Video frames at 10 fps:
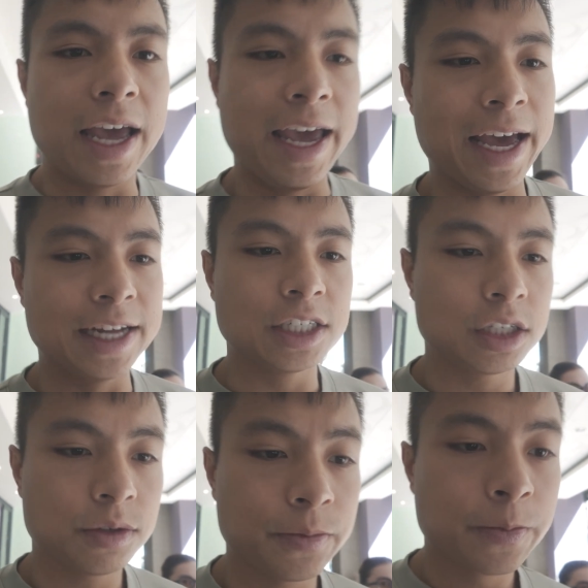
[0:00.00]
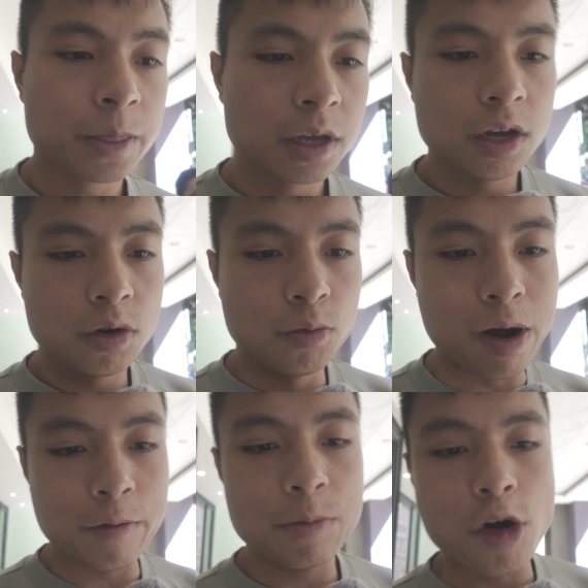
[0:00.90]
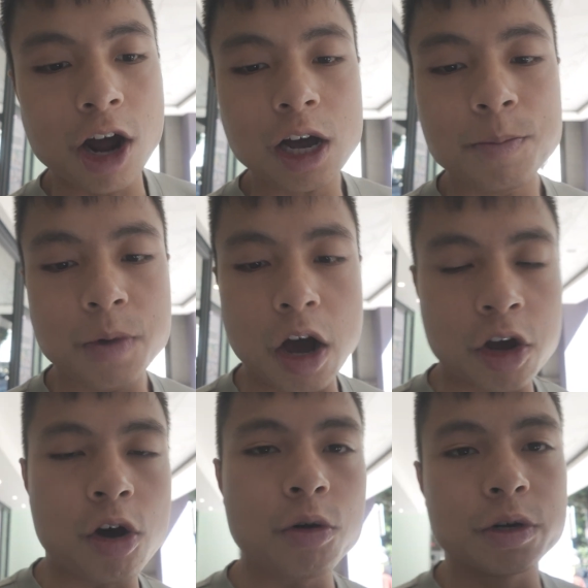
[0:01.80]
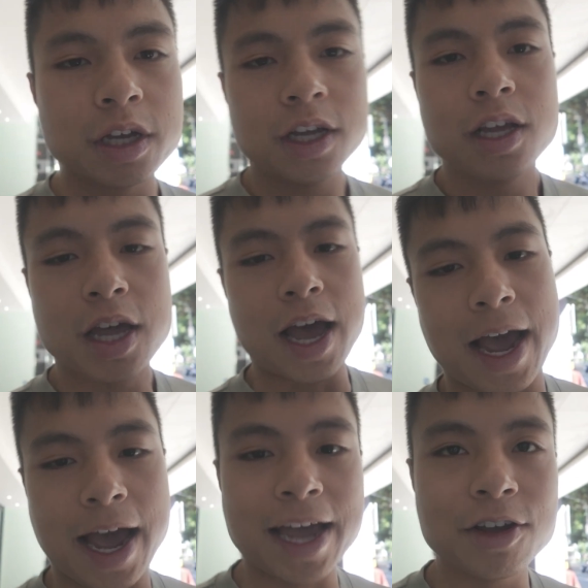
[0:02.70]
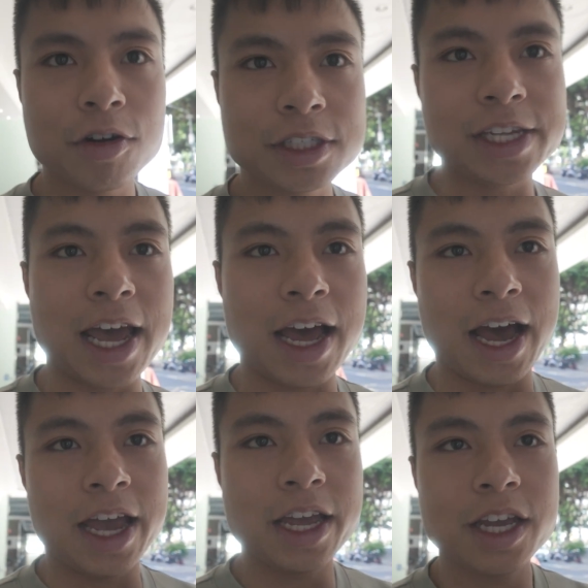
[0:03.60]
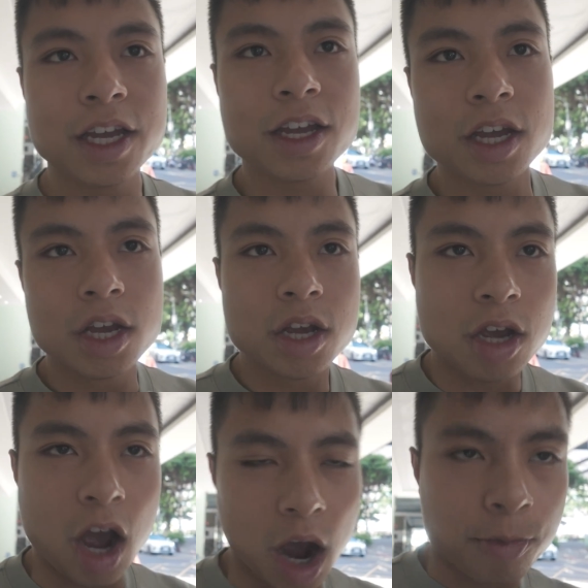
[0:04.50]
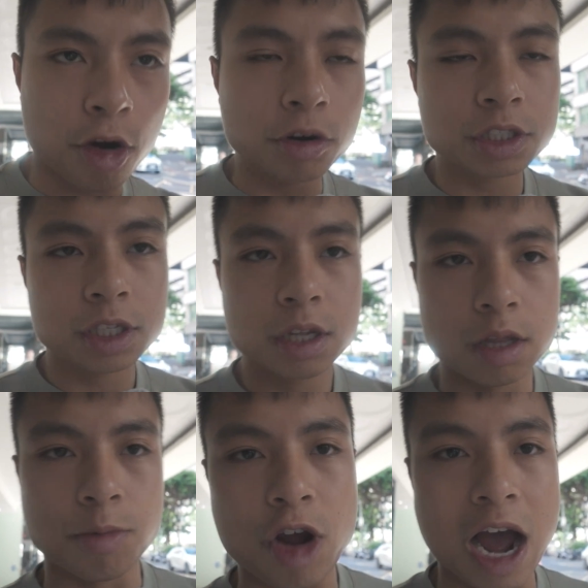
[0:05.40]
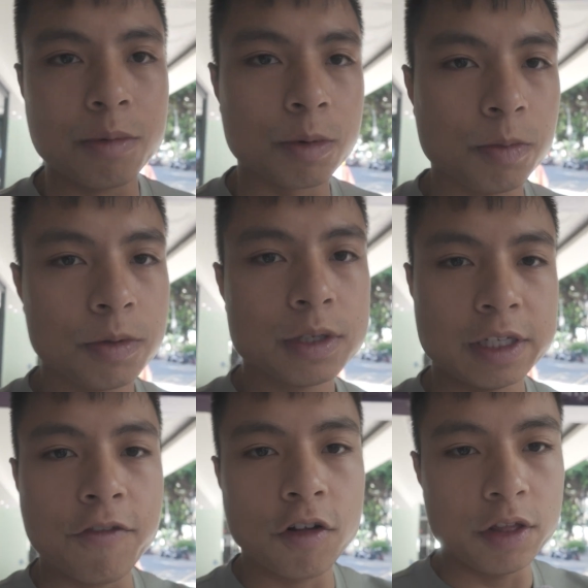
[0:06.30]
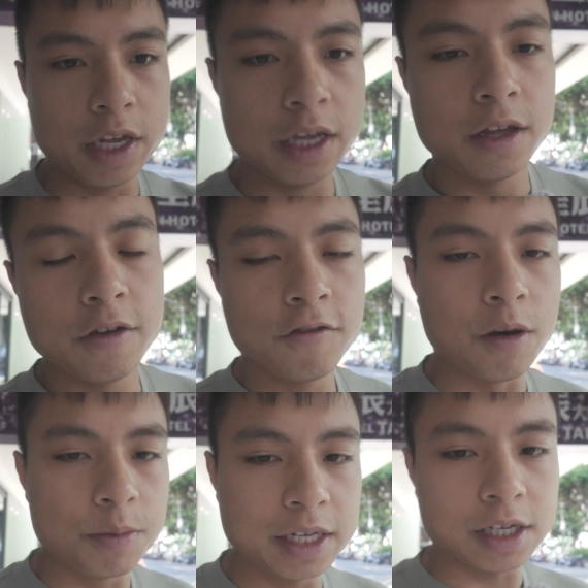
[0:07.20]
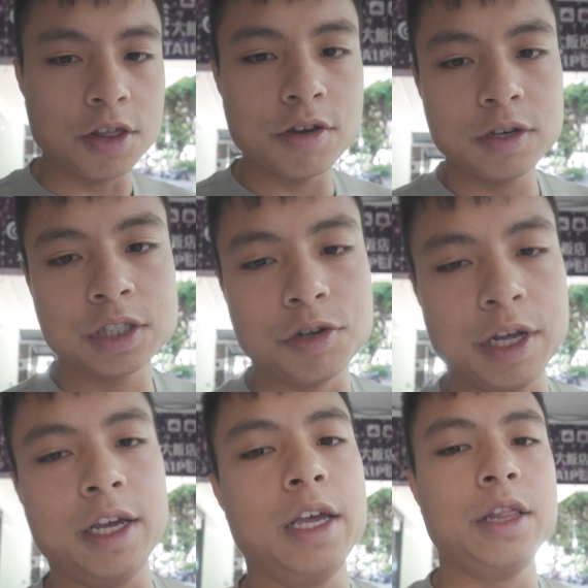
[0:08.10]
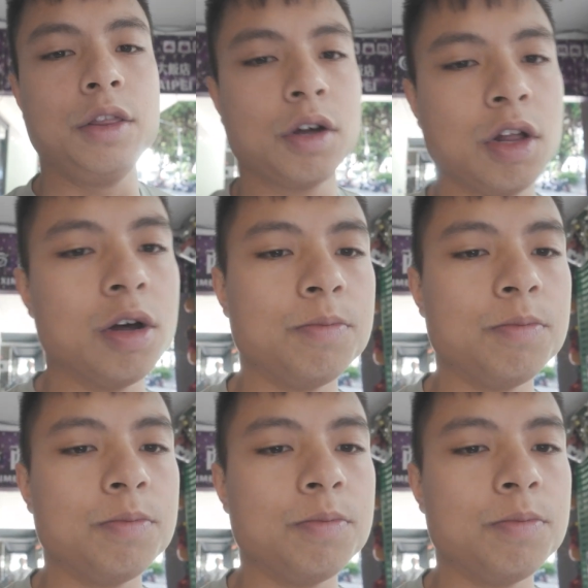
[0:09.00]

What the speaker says: And when we brought up a code, I noticed that I approached the problem differently from this other student in the